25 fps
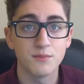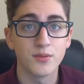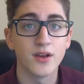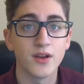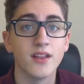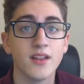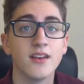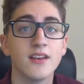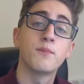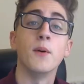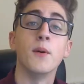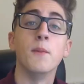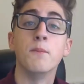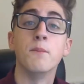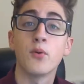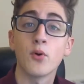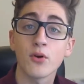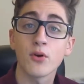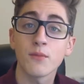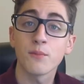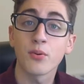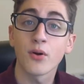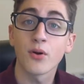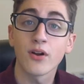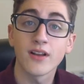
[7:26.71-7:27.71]
But the
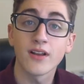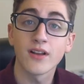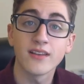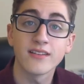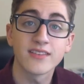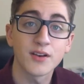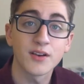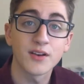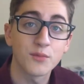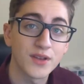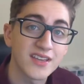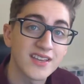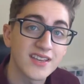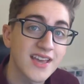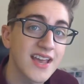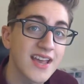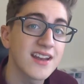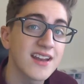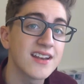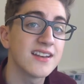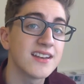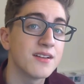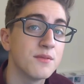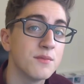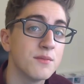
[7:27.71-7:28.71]
important part is that we
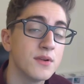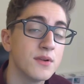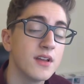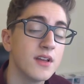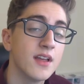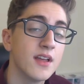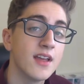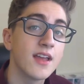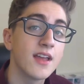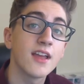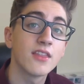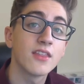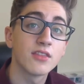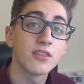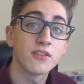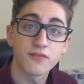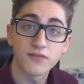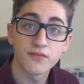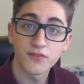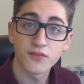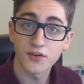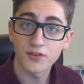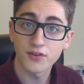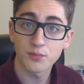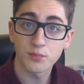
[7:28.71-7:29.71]
gained them in the
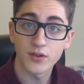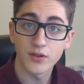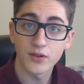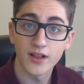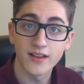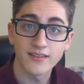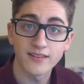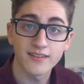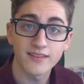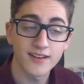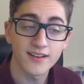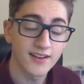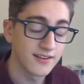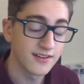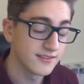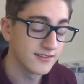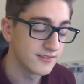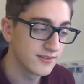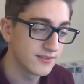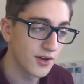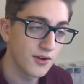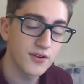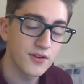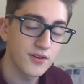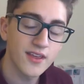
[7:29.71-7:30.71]
first place.
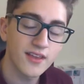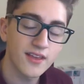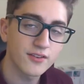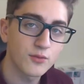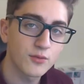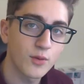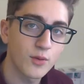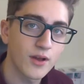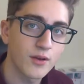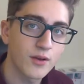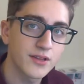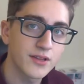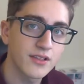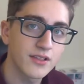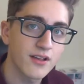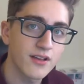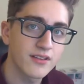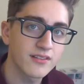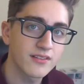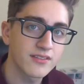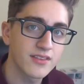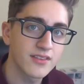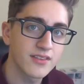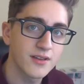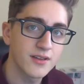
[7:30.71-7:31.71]
And don't ask why we
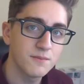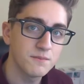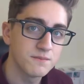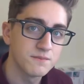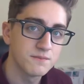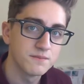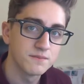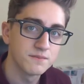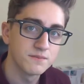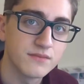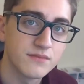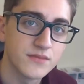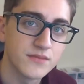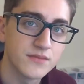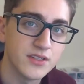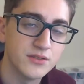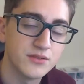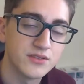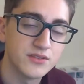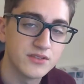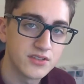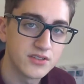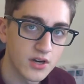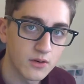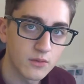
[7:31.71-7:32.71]
lost them. You
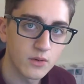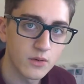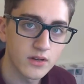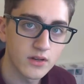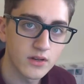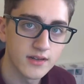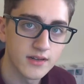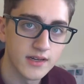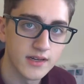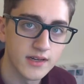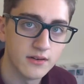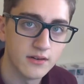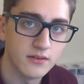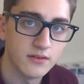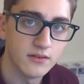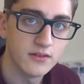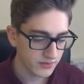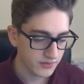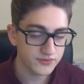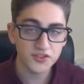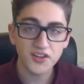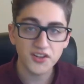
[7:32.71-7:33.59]
don't want to know.